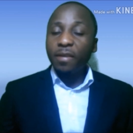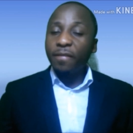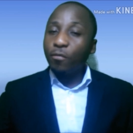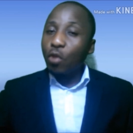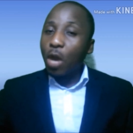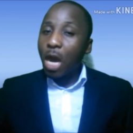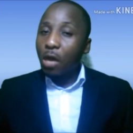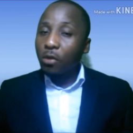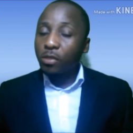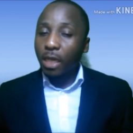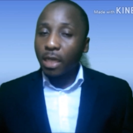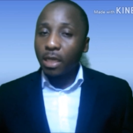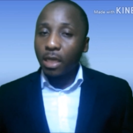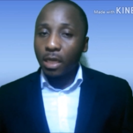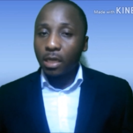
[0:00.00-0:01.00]
If you are
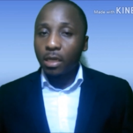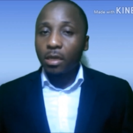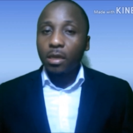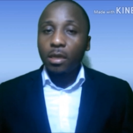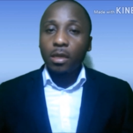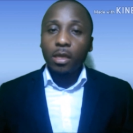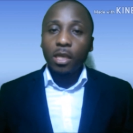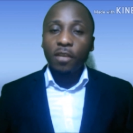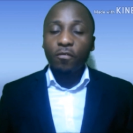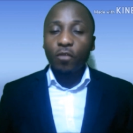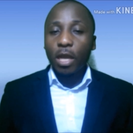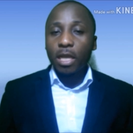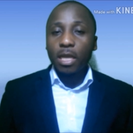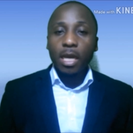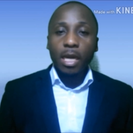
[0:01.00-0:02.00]
outside Ghana, if you
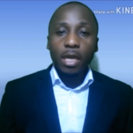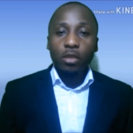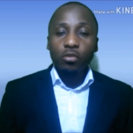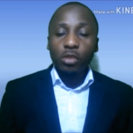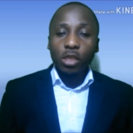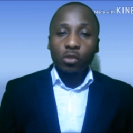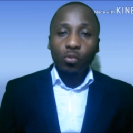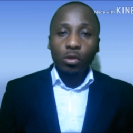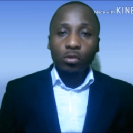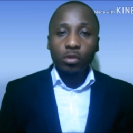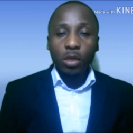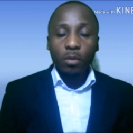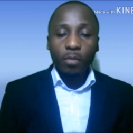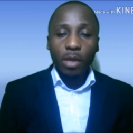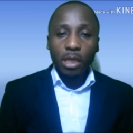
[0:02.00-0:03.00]
are in Ghana, you just walk to
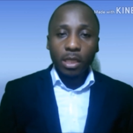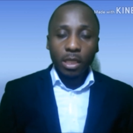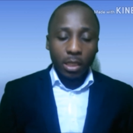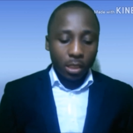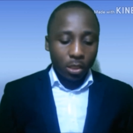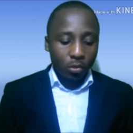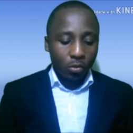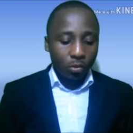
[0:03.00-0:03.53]
the bank and then